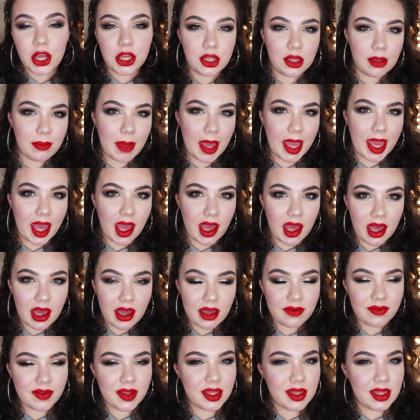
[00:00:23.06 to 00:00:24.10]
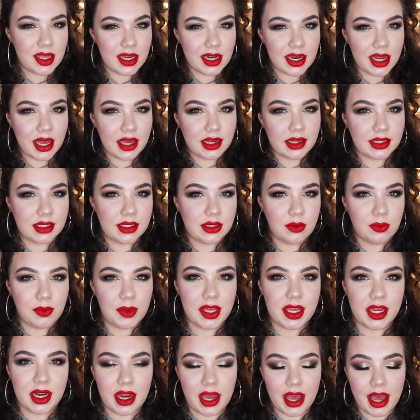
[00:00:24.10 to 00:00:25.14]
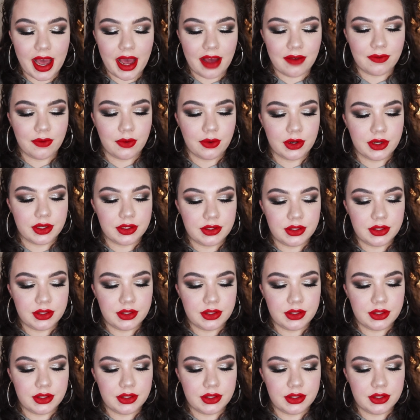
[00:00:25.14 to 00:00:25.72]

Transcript: you may have in the next week and a half or